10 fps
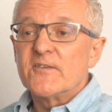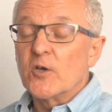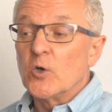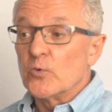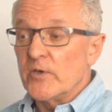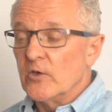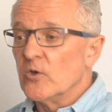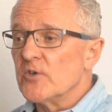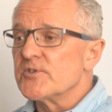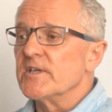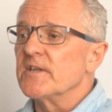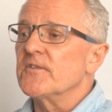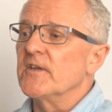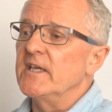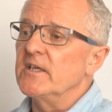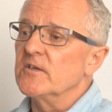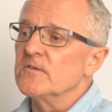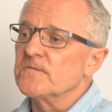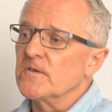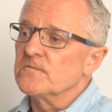the whole reordering thing
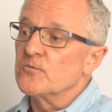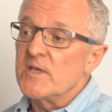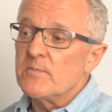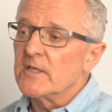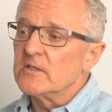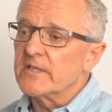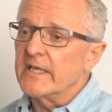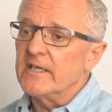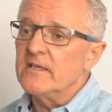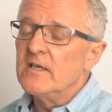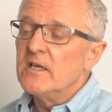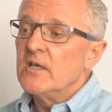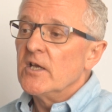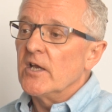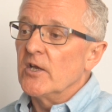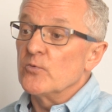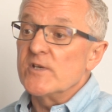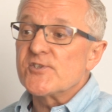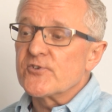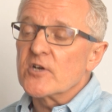of rebuilding,
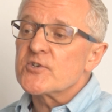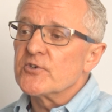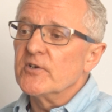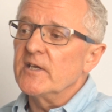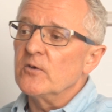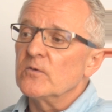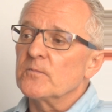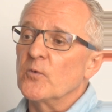restructuring.